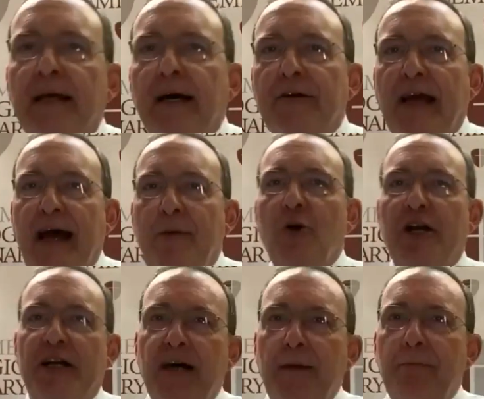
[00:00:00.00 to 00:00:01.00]
Okay, I want
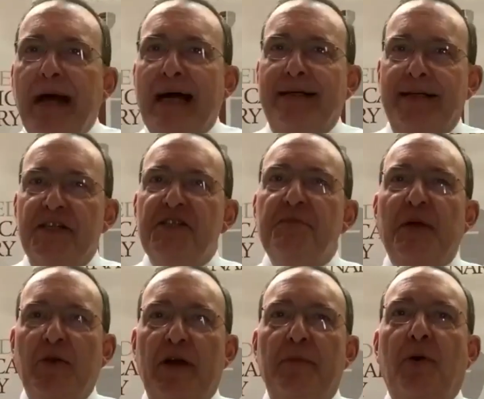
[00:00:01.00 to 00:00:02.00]
to come back to the
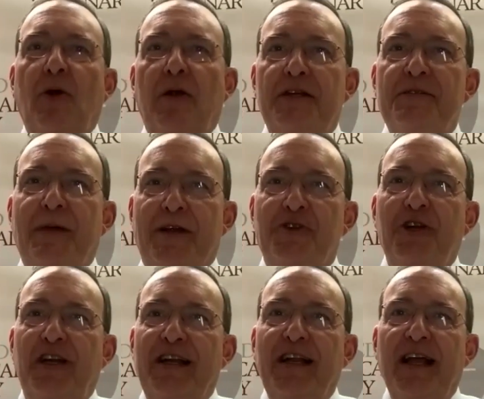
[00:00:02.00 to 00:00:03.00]
spirit part,
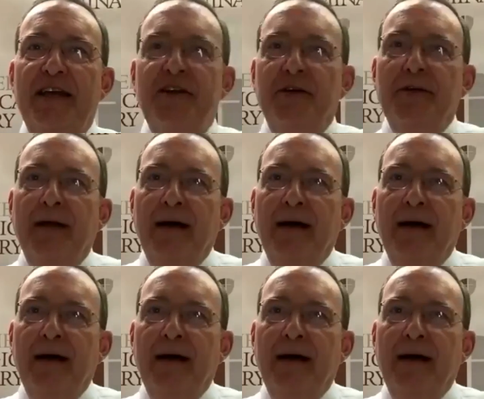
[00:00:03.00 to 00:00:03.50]
especially later,